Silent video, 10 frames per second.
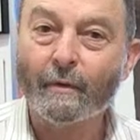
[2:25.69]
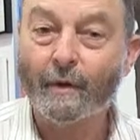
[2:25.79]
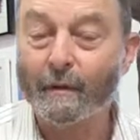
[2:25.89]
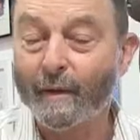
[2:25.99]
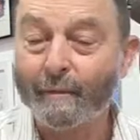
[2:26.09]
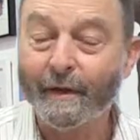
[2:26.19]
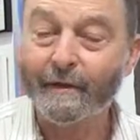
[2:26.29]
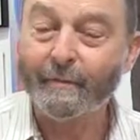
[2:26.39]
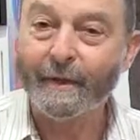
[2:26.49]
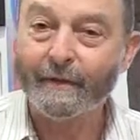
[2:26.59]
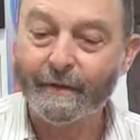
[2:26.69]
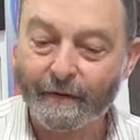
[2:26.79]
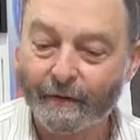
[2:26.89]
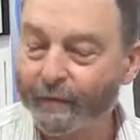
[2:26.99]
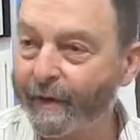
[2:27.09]
One of my biggest pieces
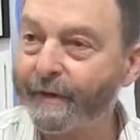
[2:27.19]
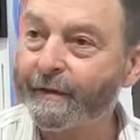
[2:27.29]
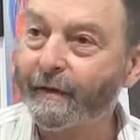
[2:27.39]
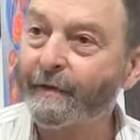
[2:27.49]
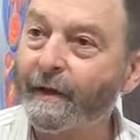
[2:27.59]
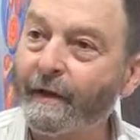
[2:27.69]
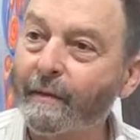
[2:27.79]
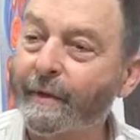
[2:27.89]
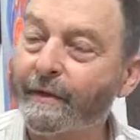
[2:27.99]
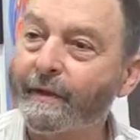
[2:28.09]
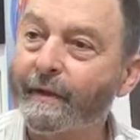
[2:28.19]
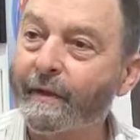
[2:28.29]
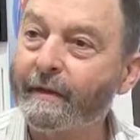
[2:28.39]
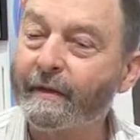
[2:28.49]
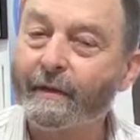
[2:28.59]
has 27 elements in
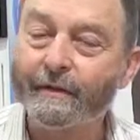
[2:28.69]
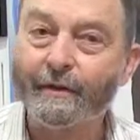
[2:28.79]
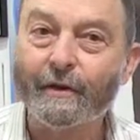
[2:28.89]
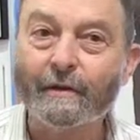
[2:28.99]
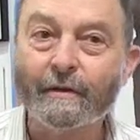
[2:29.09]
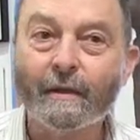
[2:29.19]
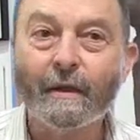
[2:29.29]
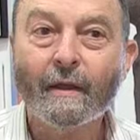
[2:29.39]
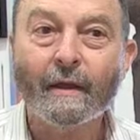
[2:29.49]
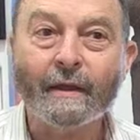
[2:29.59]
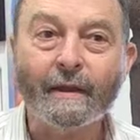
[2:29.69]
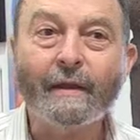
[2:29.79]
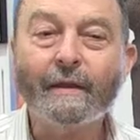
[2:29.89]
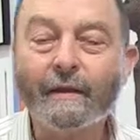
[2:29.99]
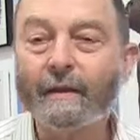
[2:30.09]
it, and it's called A
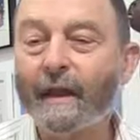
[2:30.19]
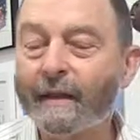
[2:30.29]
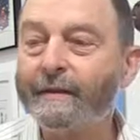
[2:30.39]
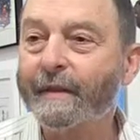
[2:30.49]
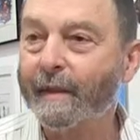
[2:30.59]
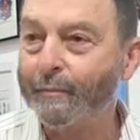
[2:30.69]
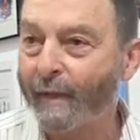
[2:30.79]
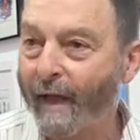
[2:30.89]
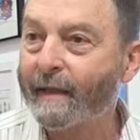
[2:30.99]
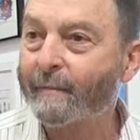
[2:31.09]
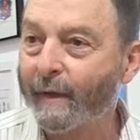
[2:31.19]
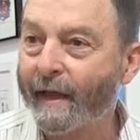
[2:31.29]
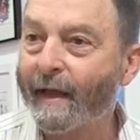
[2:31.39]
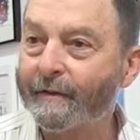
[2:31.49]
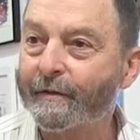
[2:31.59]
Canadian Landscape Blackened by
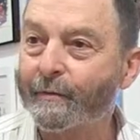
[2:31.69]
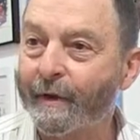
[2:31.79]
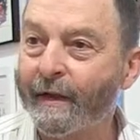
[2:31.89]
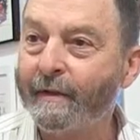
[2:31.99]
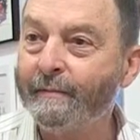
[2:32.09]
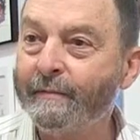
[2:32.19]
Acid Rain.